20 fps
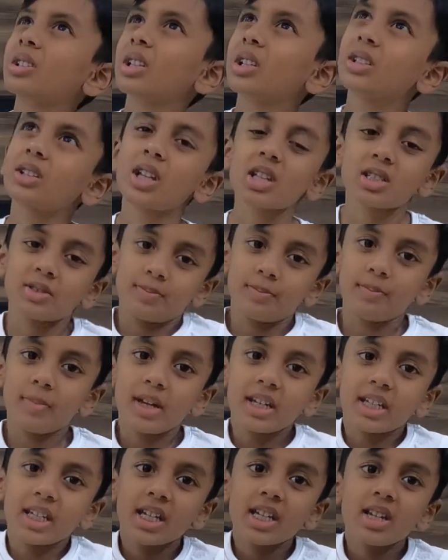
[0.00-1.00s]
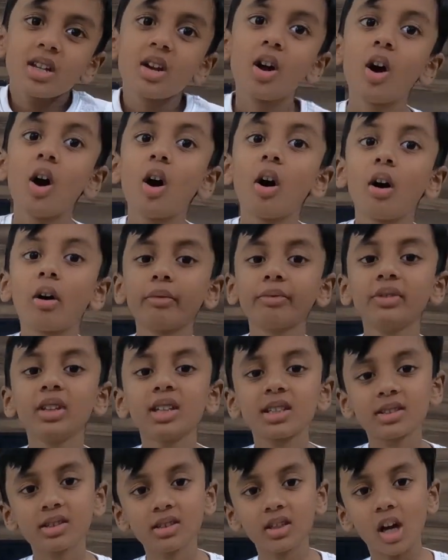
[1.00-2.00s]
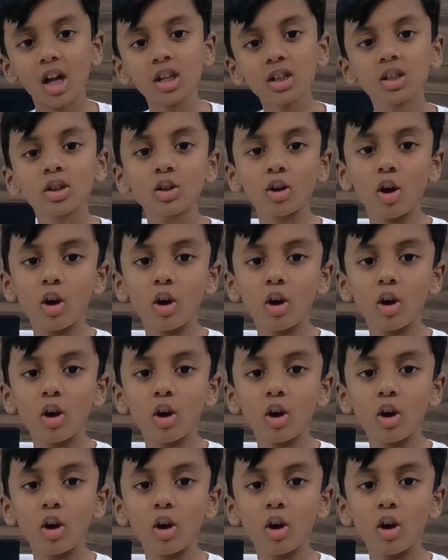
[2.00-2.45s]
think that's many of these skull